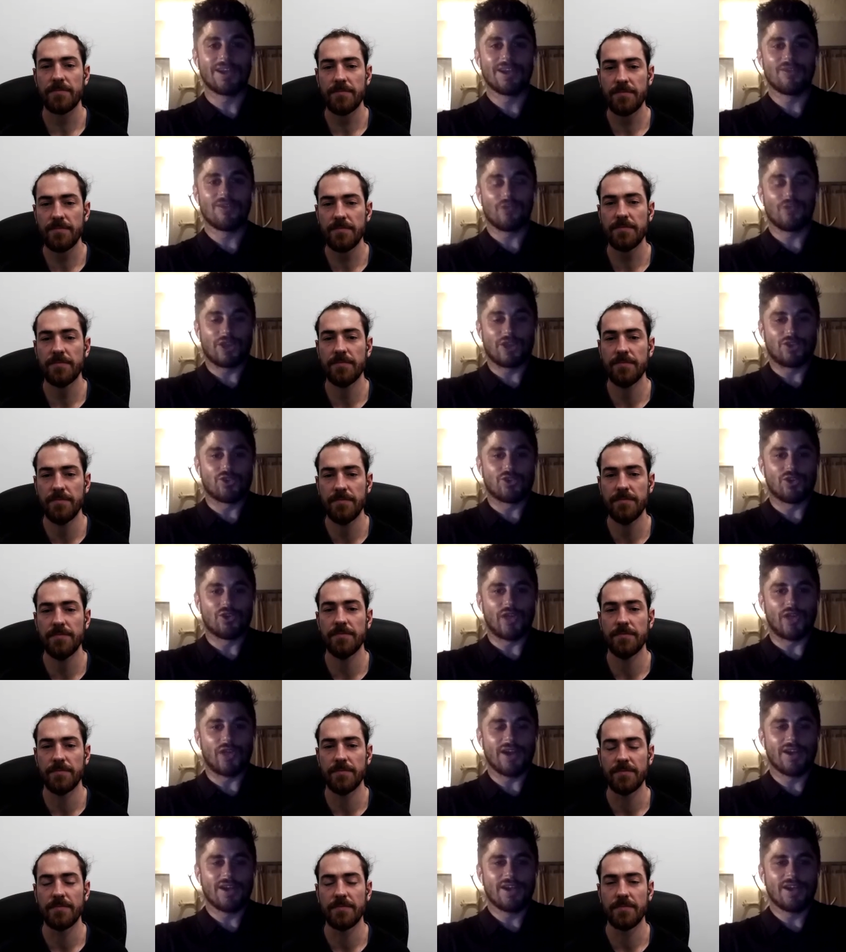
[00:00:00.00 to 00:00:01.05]
Speaker 1: we can do
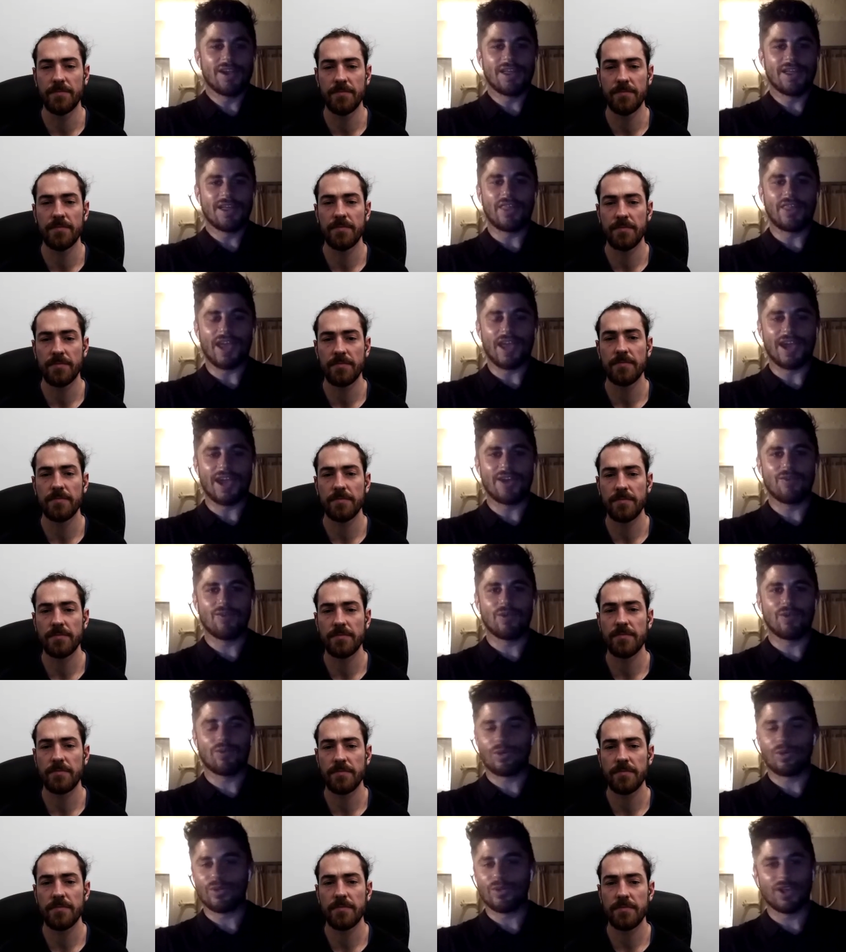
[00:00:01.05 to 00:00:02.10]
that, then
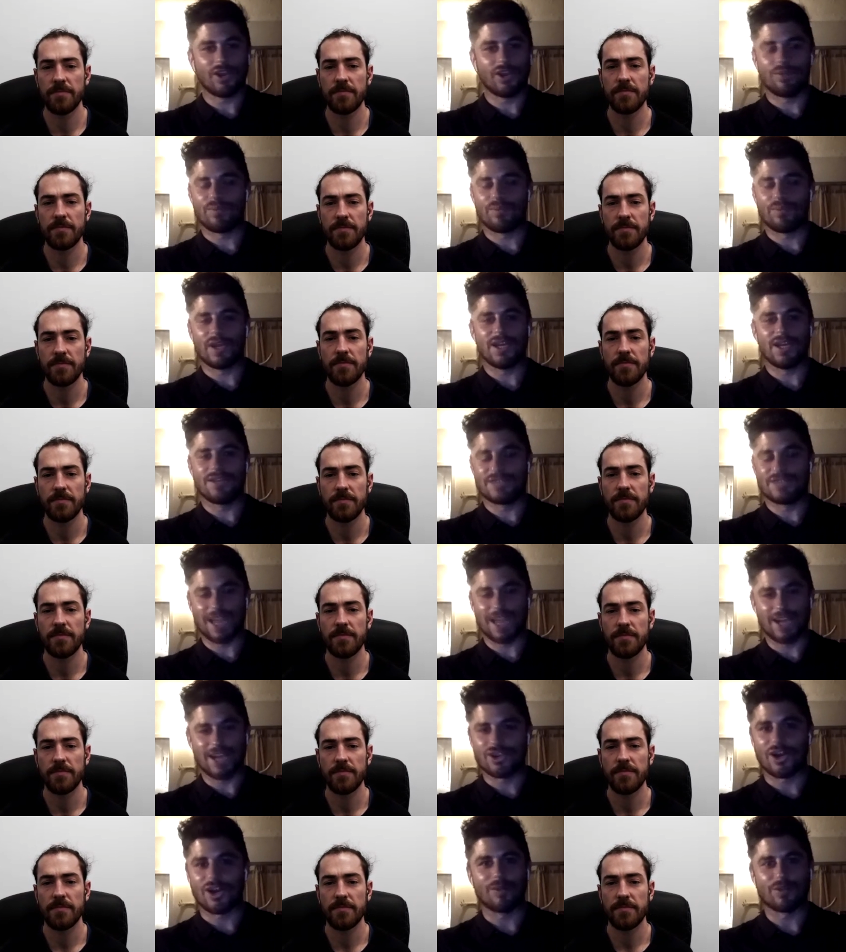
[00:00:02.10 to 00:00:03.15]
we're probably going to be
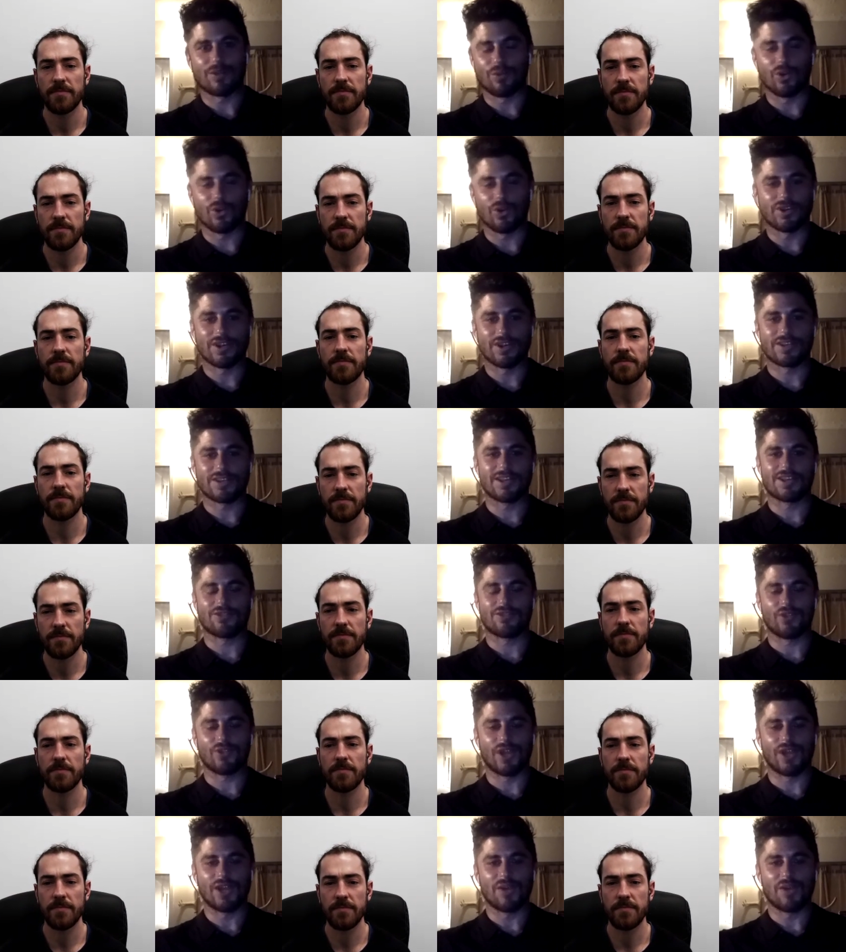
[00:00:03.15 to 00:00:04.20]
10 times more
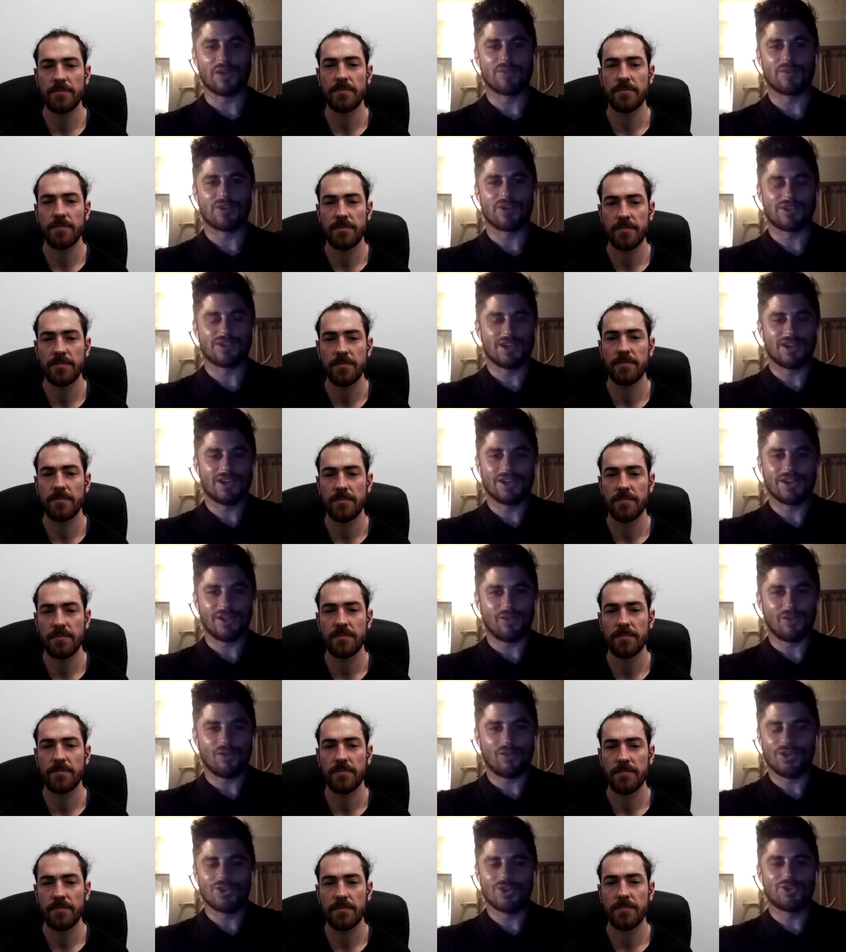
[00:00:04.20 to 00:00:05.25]
successful anyway because you're going to
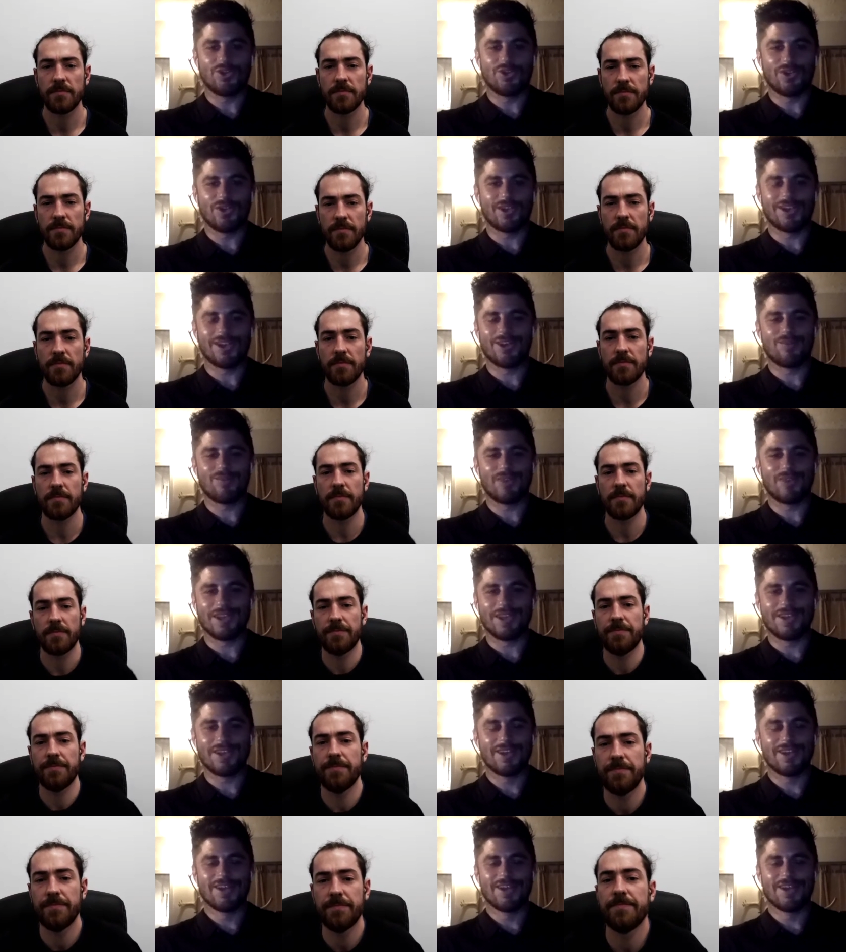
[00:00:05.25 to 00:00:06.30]
love what you're doing. You're going to
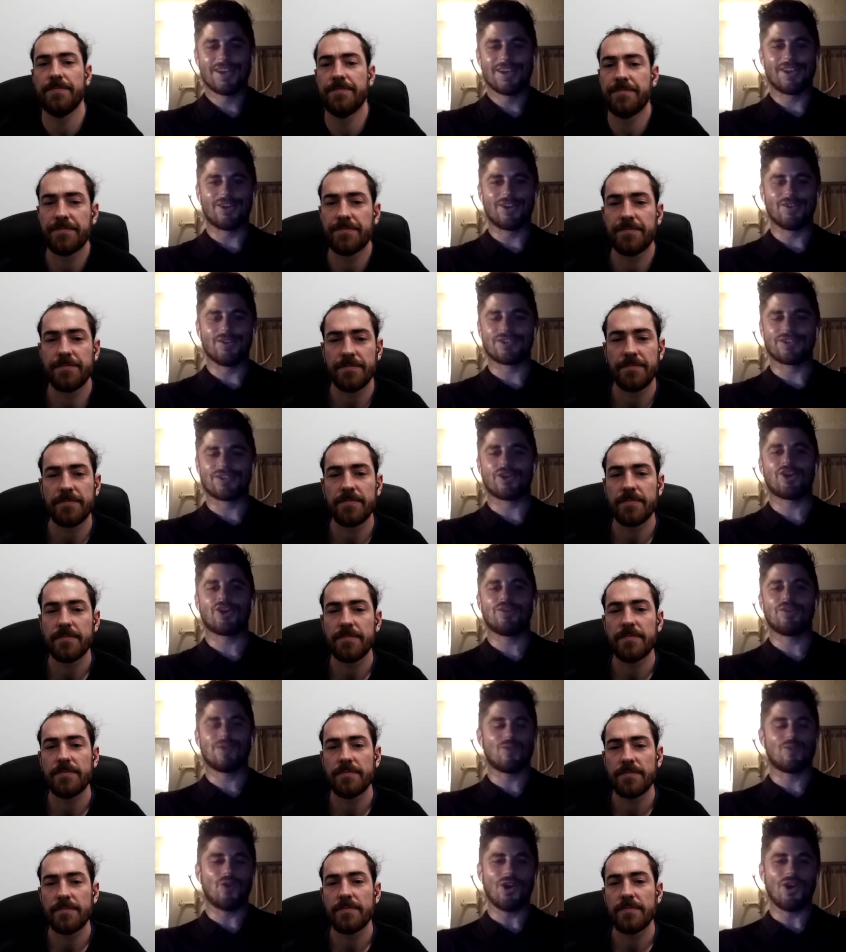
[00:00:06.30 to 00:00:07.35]
be, mm. you know, it's not going to
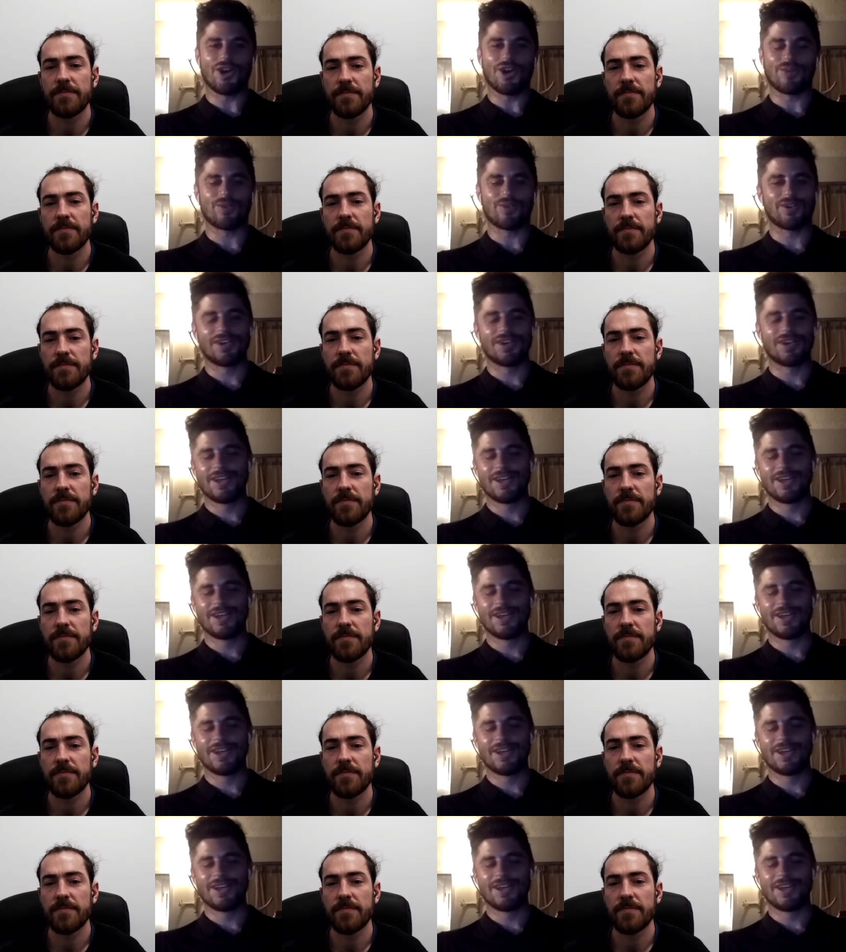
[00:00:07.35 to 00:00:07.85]
be work, but